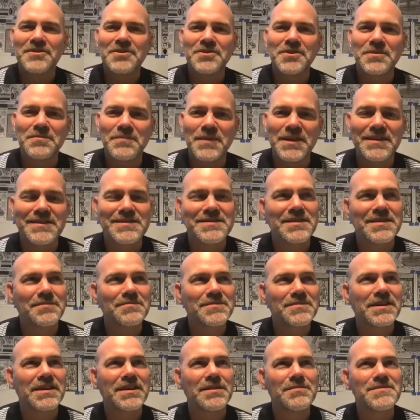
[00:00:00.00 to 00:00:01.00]
to admit,
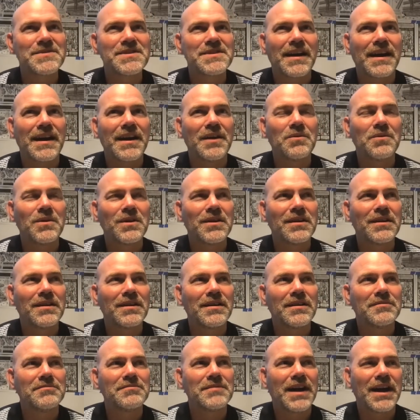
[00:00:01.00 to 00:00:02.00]
sometimes
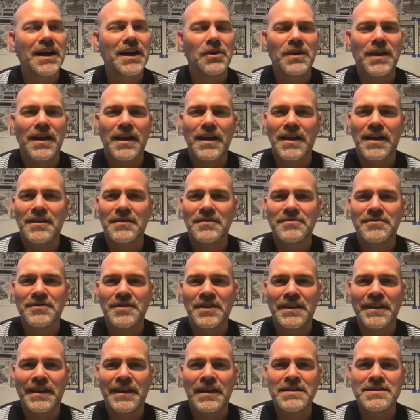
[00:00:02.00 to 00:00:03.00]
I'll have
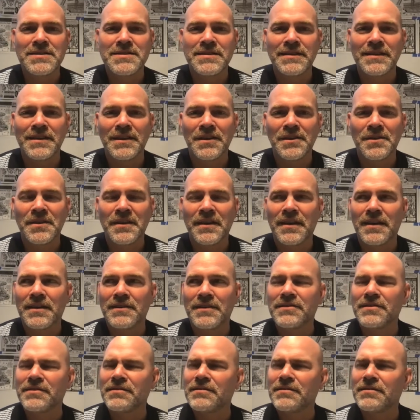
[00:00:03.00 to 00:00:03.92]
an idea that